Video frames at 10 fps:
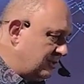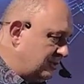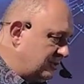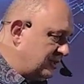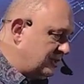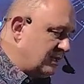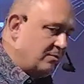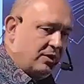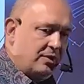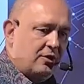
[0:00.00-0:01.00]
system
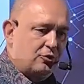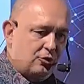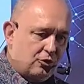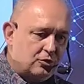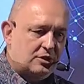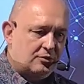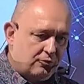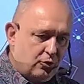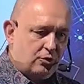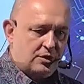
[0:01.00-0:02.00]
we want to use in the
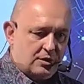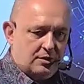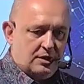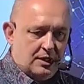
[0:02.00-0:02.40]
future